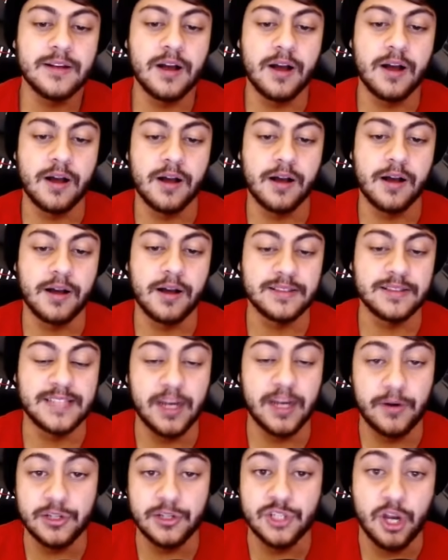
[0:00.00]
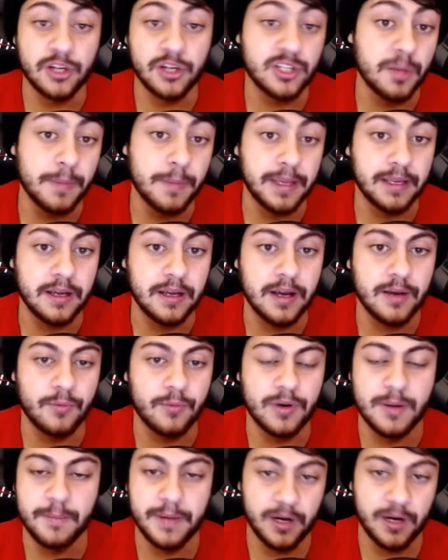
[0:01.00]
Terrence on Kuminga
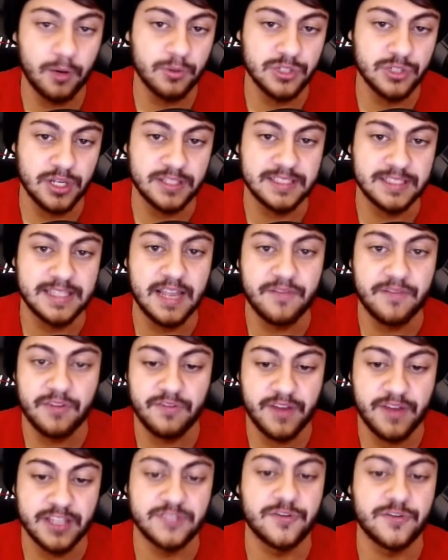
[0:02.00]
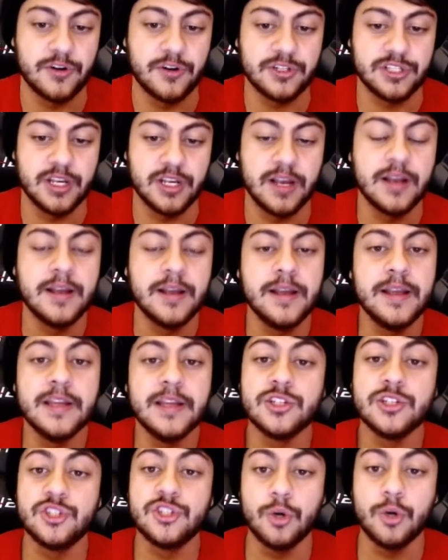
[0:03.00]
when Amir was on Steph and vice versa.
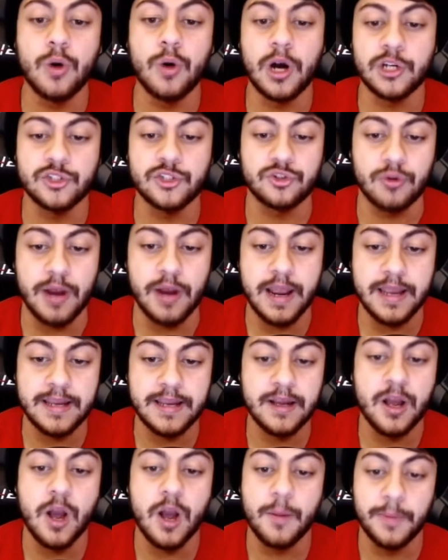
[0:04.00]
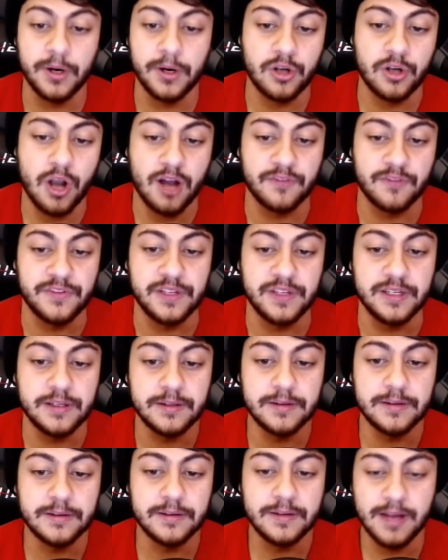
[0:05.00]
Zoo on Dre, Amir
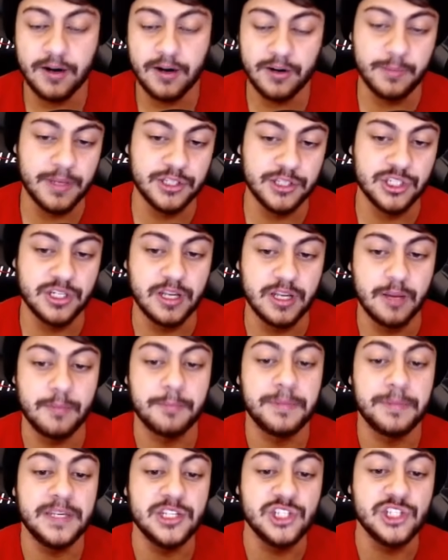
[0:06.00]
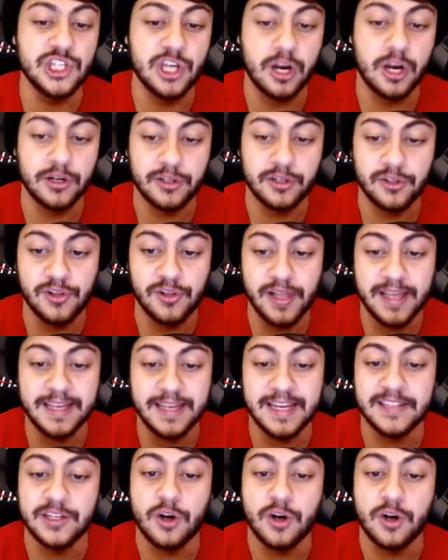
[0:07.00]
Coffey, I already mentioned him, PG on
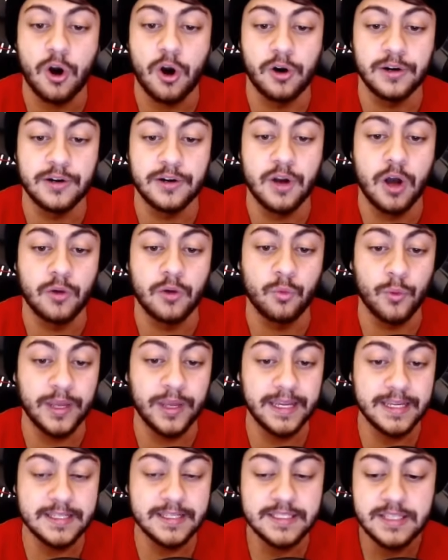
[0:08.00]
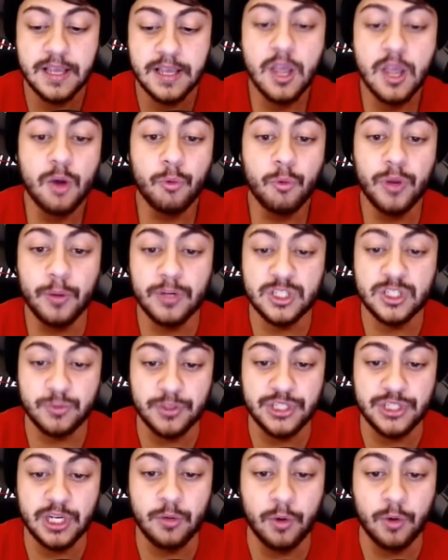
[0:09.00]
Clay, and then Harden on Wiggins. We were
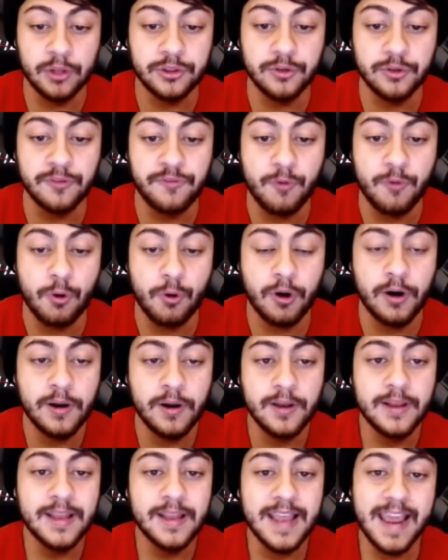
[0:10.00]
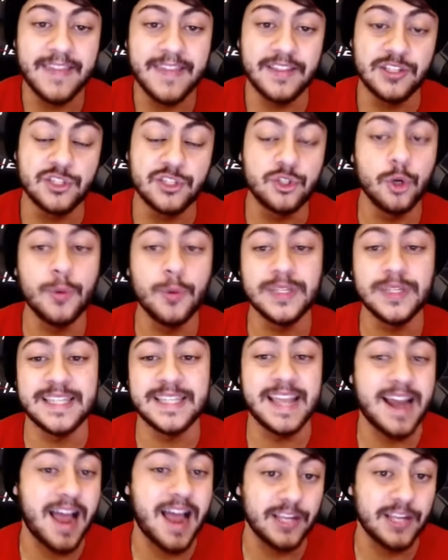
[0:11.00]
switching 1-4, and then Zoo was in
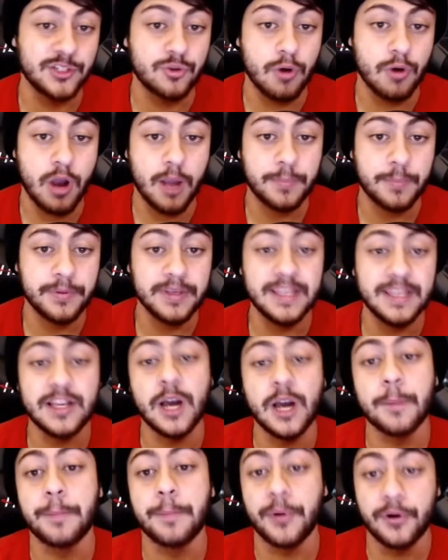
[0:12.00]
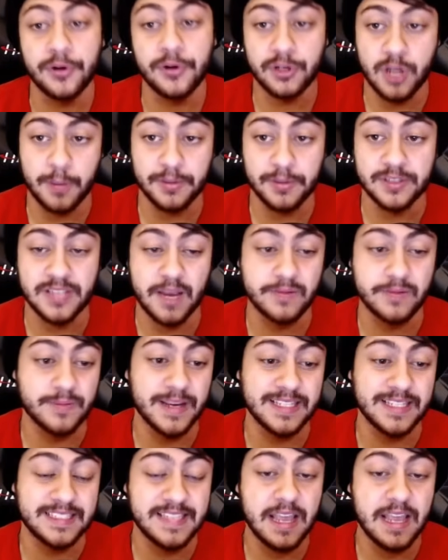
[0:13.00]
that high drop. He got burned a couple of times
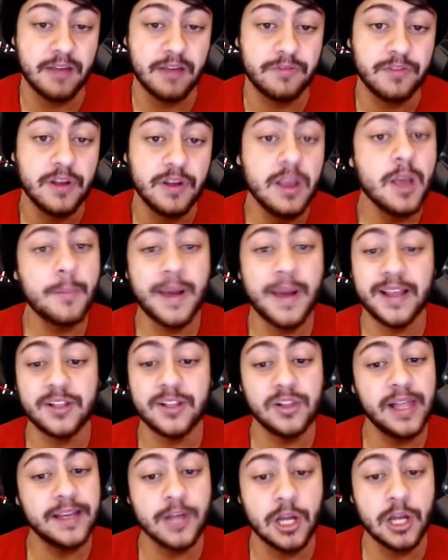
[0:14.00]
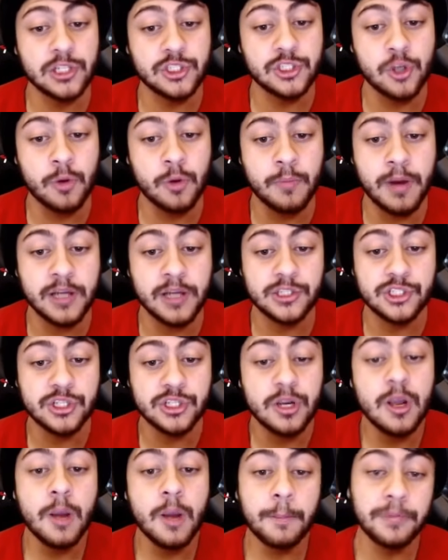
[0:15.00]
by Steph. By Clay, not so
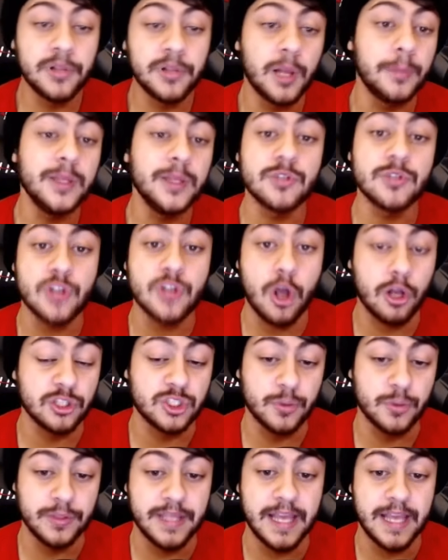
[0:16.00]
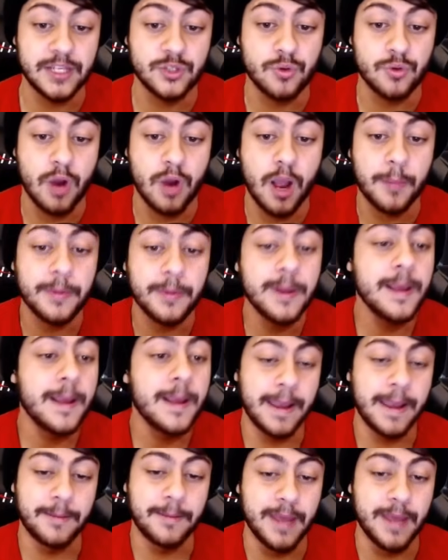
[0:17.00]
much. Plumlee was also in that drop,
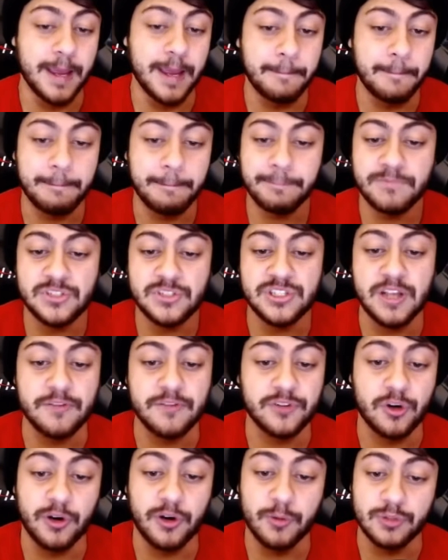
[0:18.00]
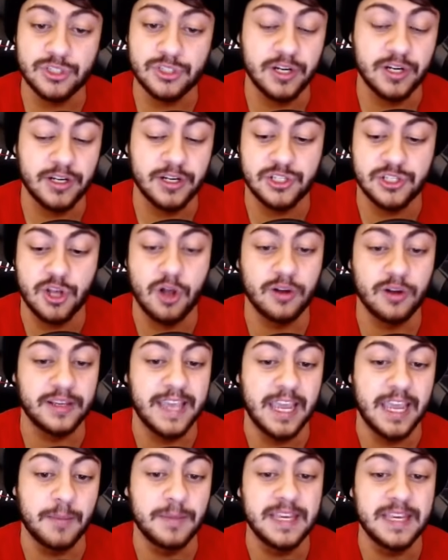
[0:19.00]
and man, Steph Curry was cooking us all
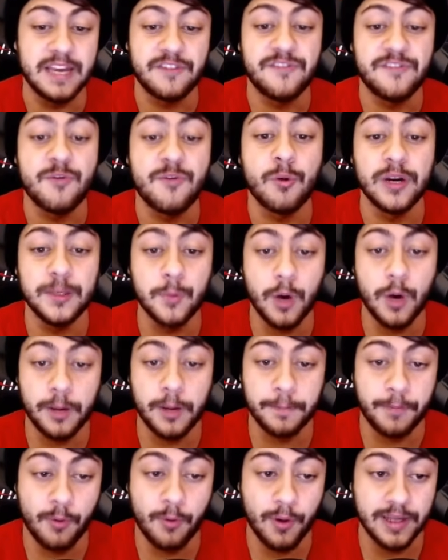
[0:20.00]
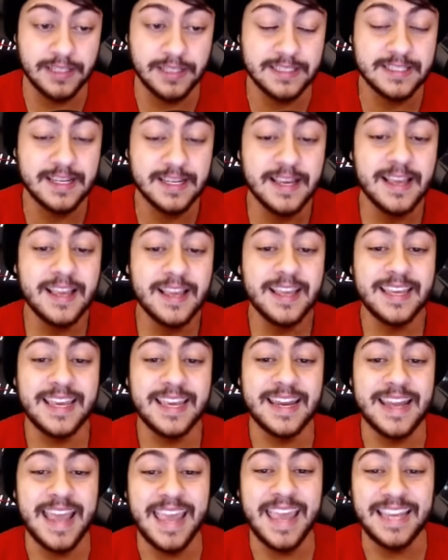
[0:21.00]
game. He had 41 points. He
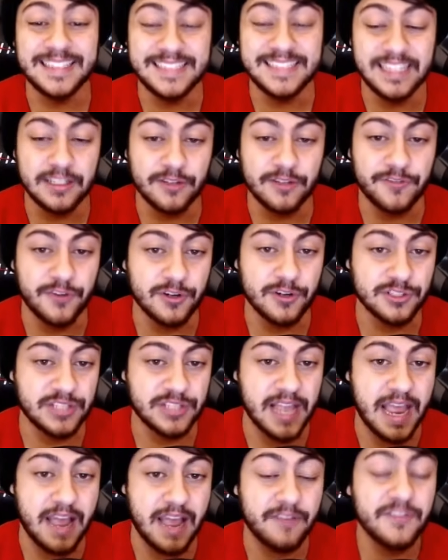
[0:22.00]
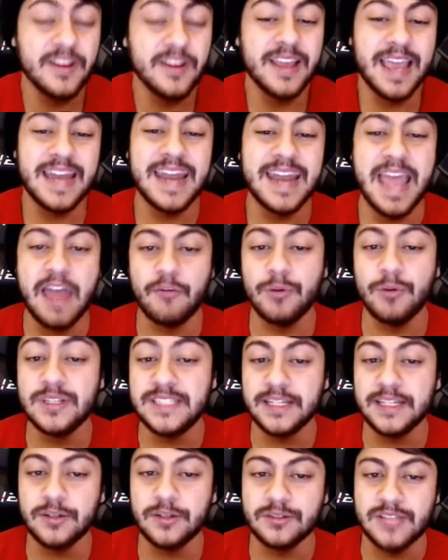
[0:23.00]
had 18 in the first half, and every
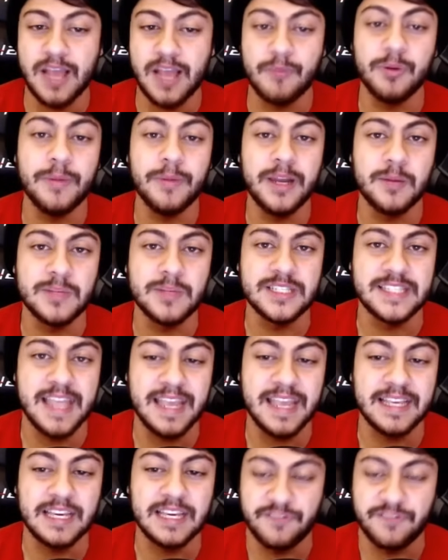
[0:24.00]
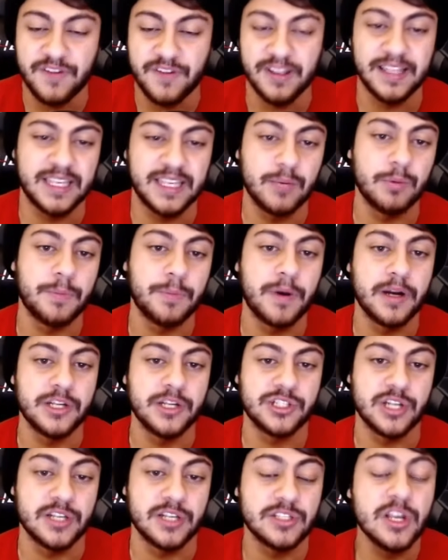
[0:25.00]
single time we made a mistake, it felt like he would
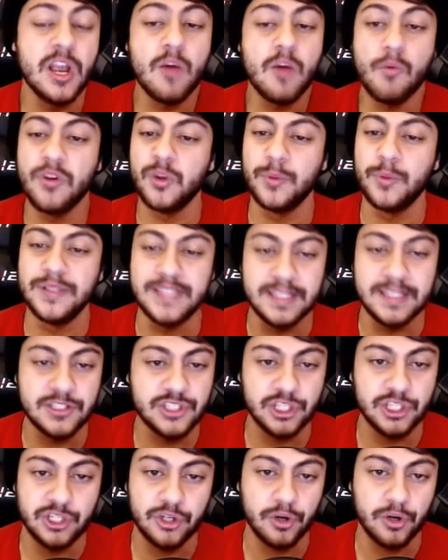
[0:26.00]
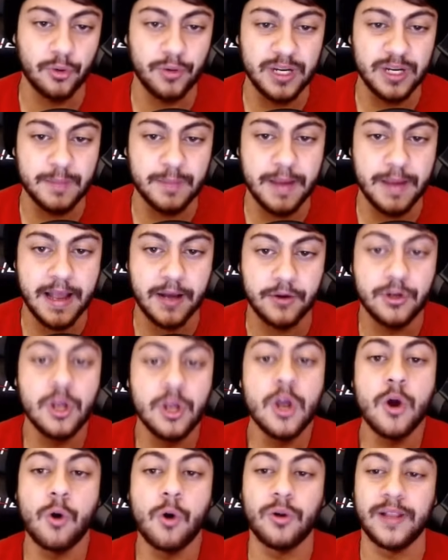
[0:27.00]
punish us. Whether we didn't secure a rebound,
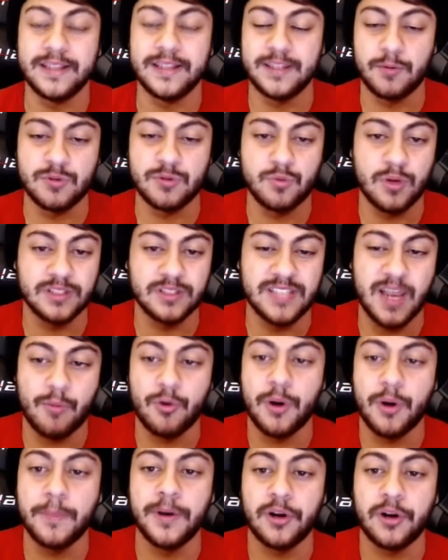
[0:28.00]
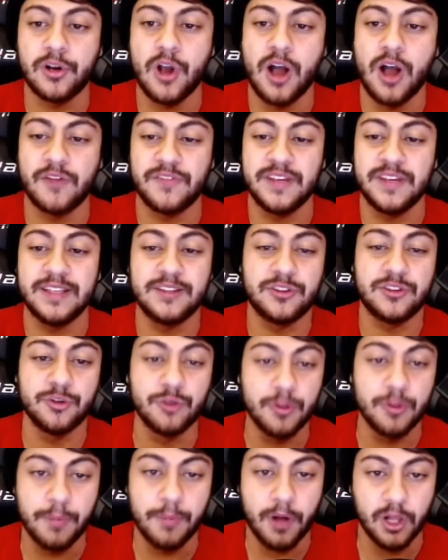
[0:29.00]
or like there was one time where Amir Coffey
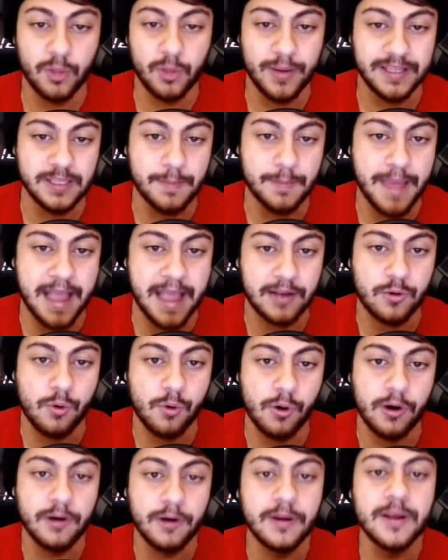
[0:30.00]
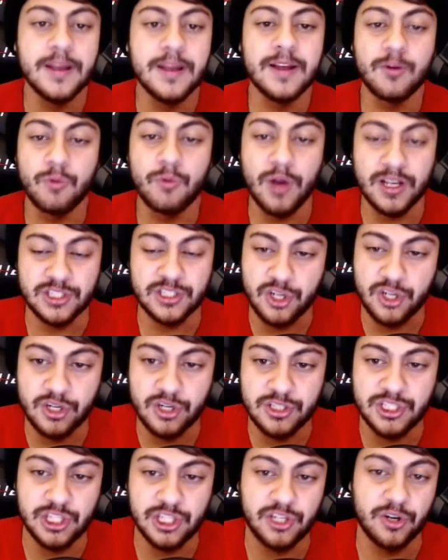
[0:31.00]
threw the ball away in the backcourt, Russ
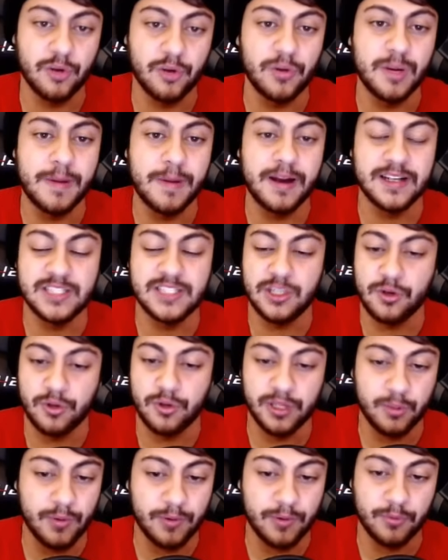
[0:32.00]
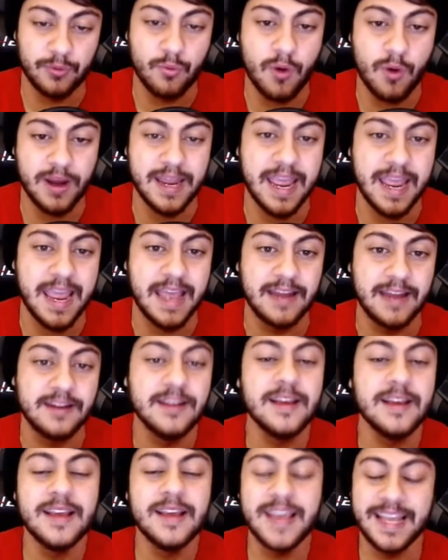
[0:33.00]
couldn't secure a rebound because he only went with one
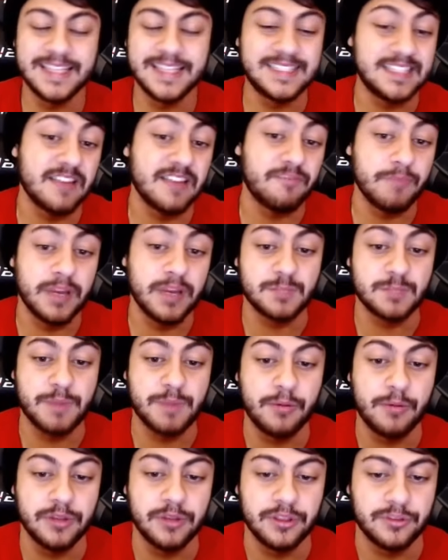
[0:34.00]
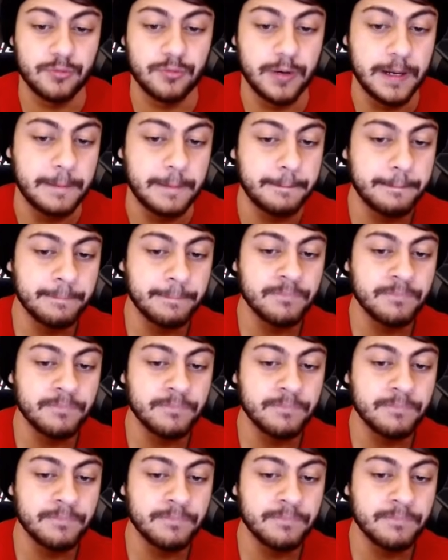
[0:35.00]
hand, and Steph made us pay with a three.